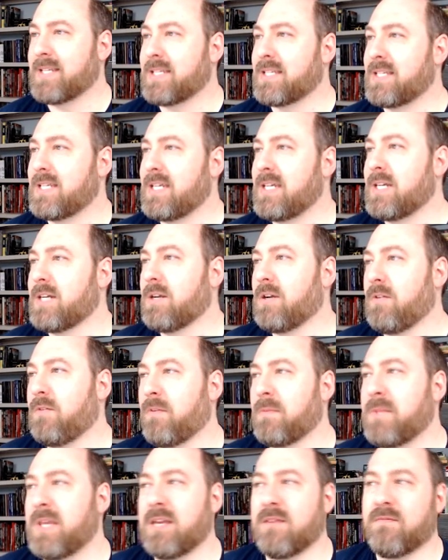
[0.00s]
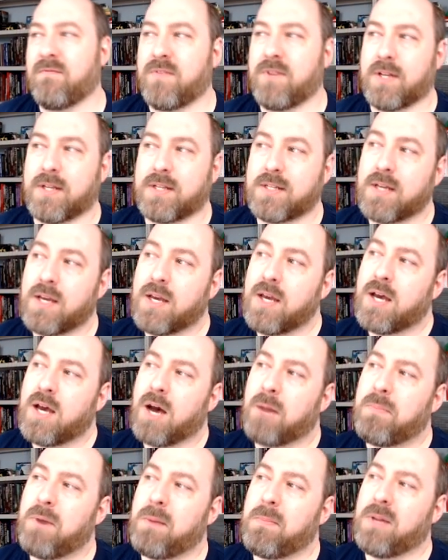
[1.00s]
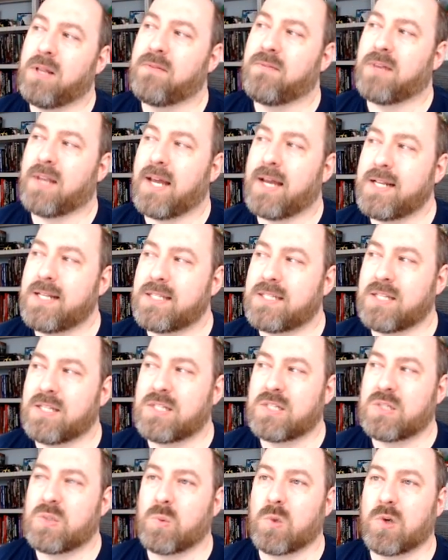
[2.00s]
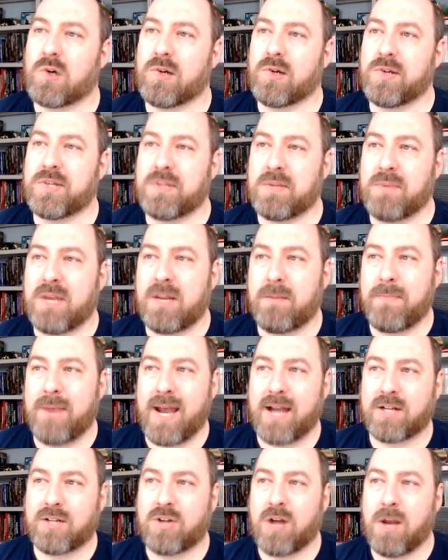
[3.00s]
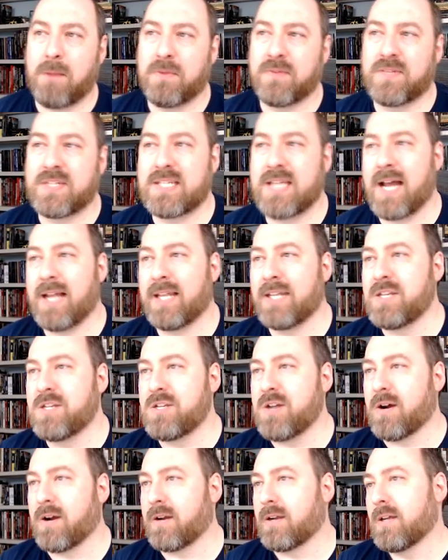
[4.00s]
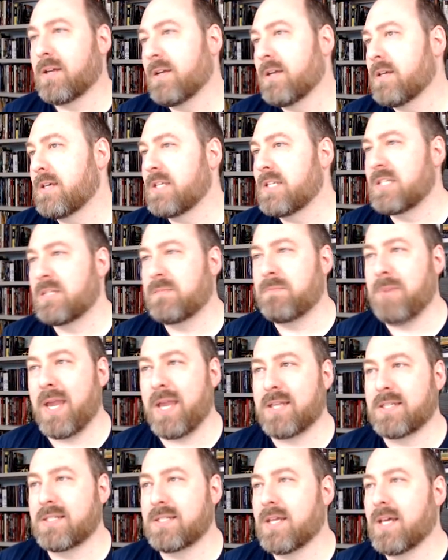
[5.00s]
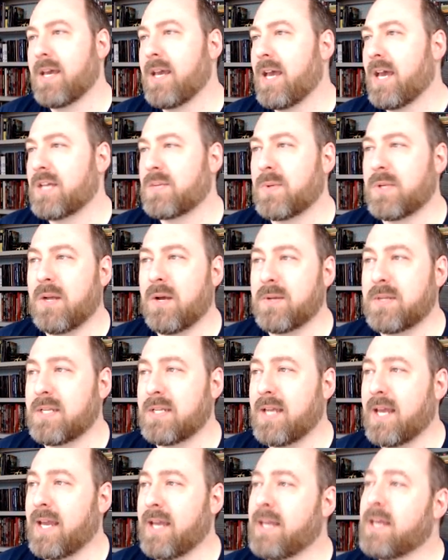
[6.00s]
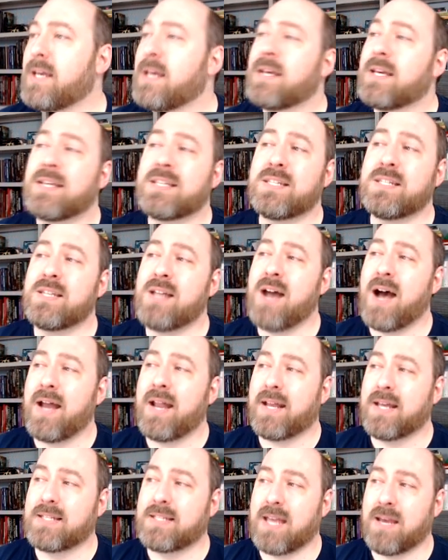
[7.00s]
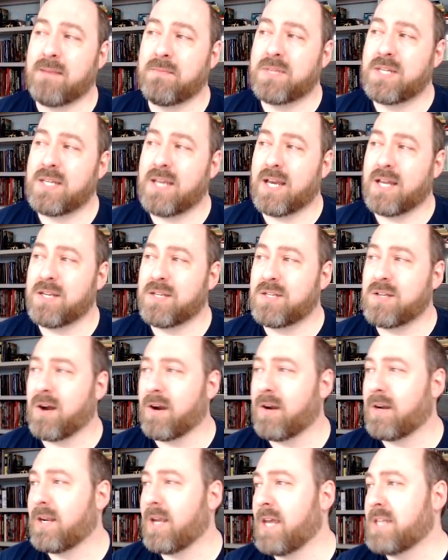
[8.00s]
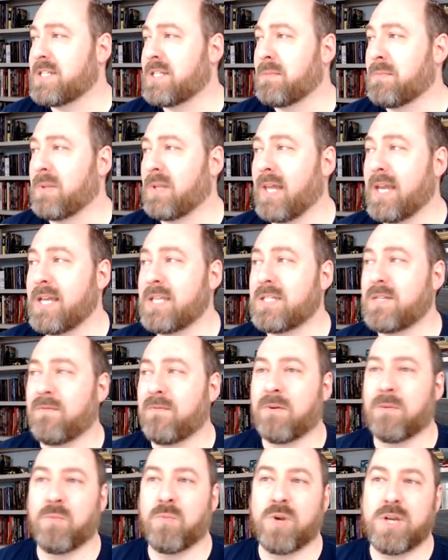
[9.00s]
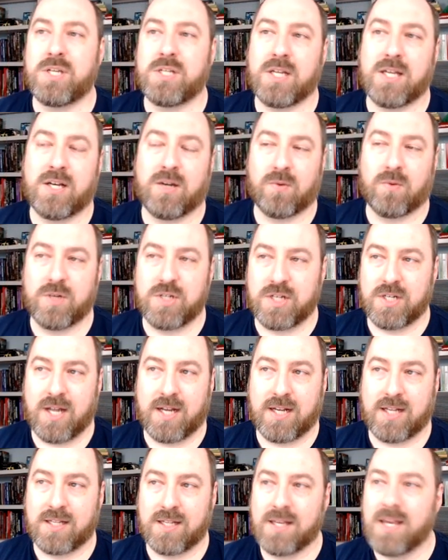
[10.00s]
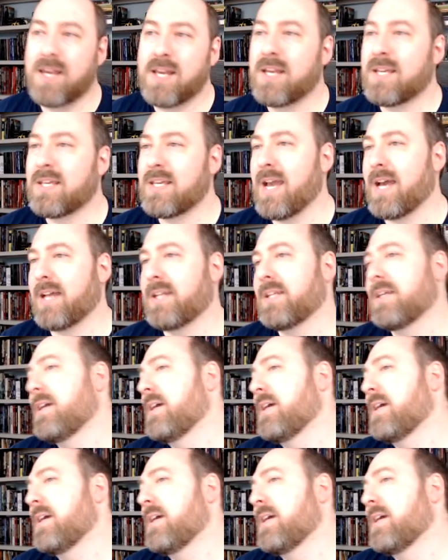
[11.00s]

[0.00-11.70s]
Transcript: a tear from the infinite, a bubble of lights and swirls amid a backdrop of silent dark. Space, as we know it today, is not as empty and dark as the place from which it originated. Yet,